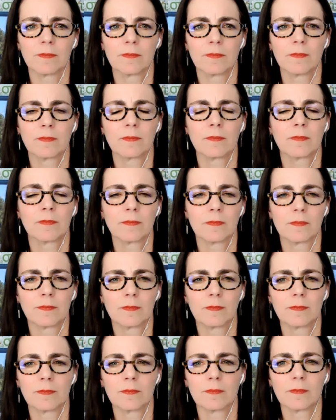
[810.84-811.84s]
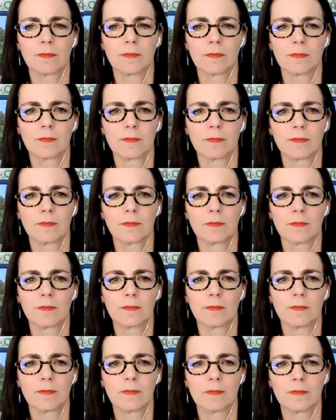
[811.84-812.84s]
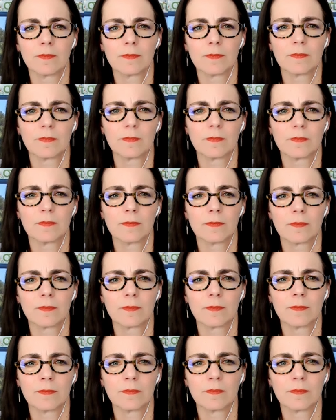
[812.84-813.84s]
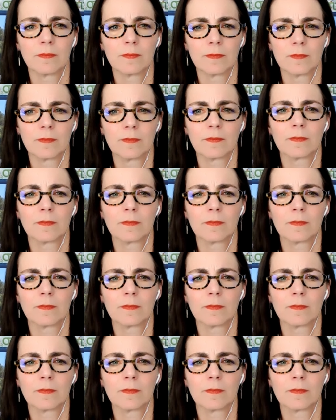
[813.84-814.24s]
(silent)